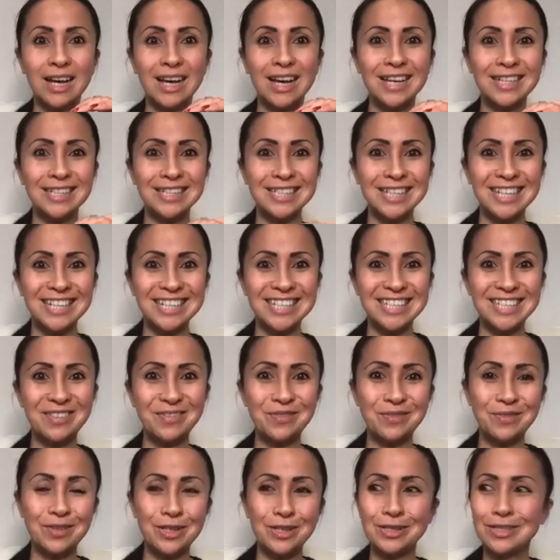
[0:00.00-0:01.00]

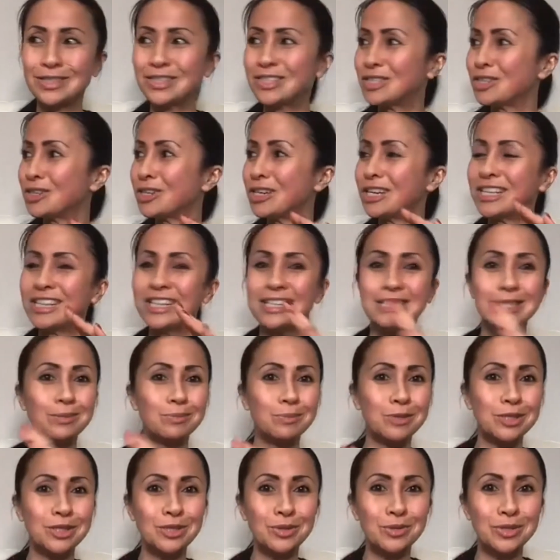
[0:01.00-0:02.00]
addictive foods. Sorry, that's
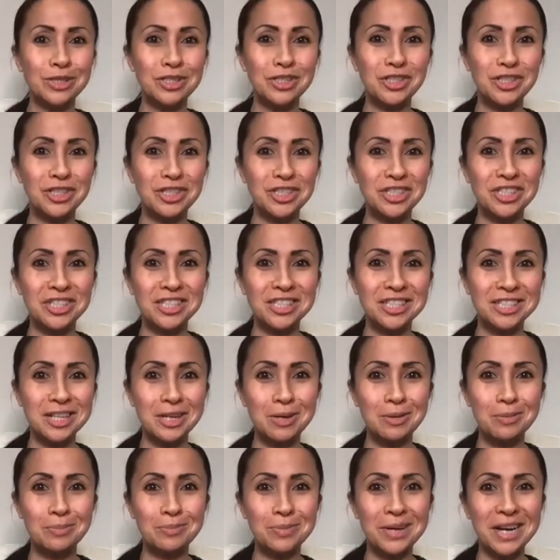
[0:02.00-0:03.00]
my daughter. She's just
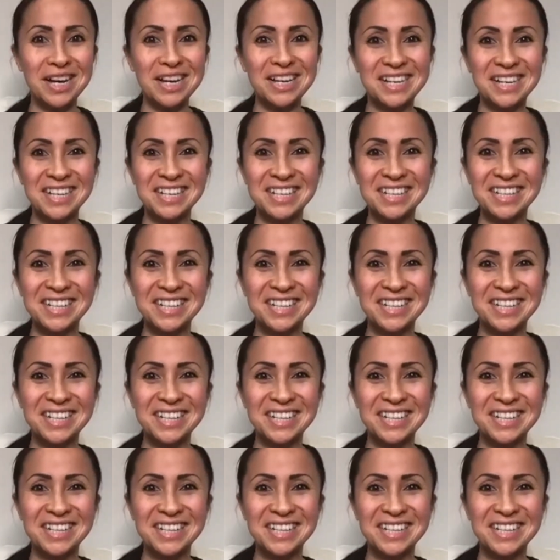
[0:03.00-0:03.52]
come back